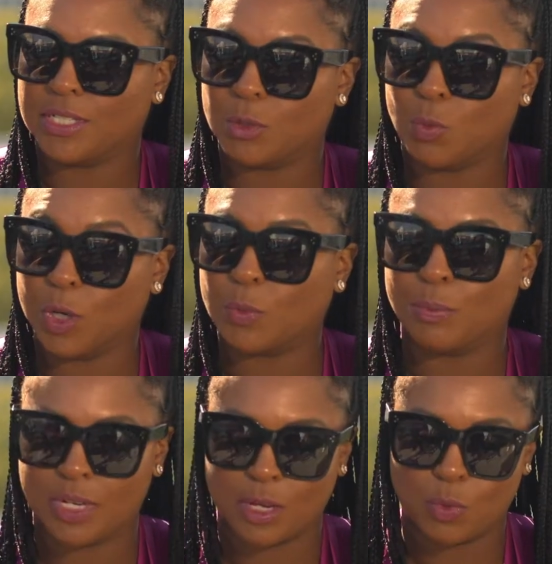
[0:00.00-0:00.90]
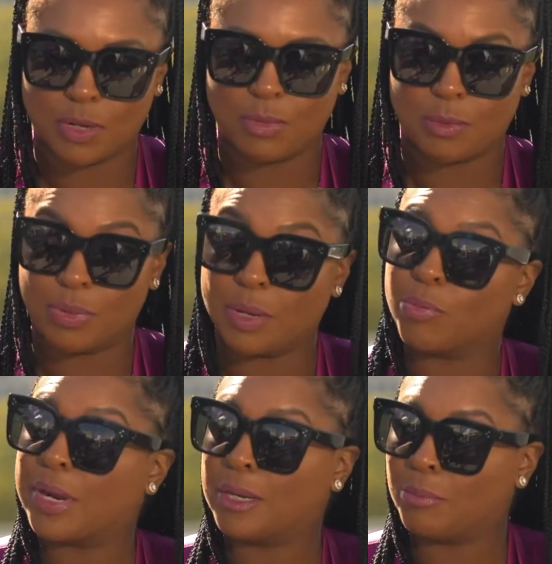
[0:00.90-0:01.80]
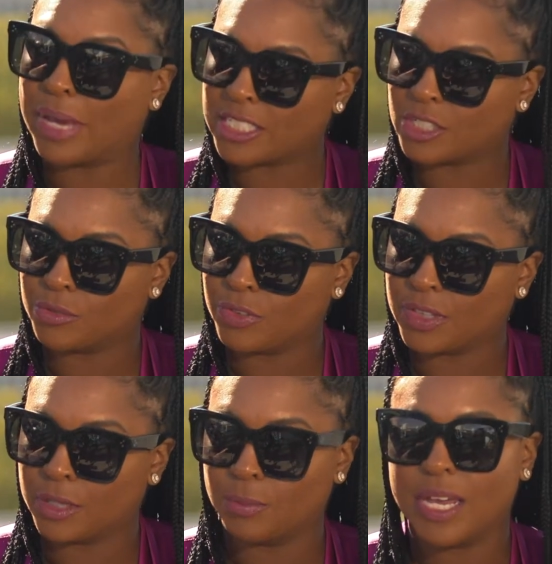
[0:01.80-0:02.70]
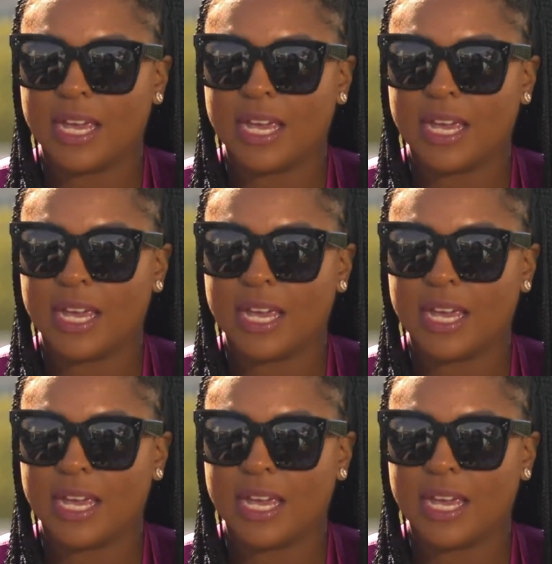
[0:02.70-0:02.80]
to work with me. They wanted me to be a brand ambassador for them.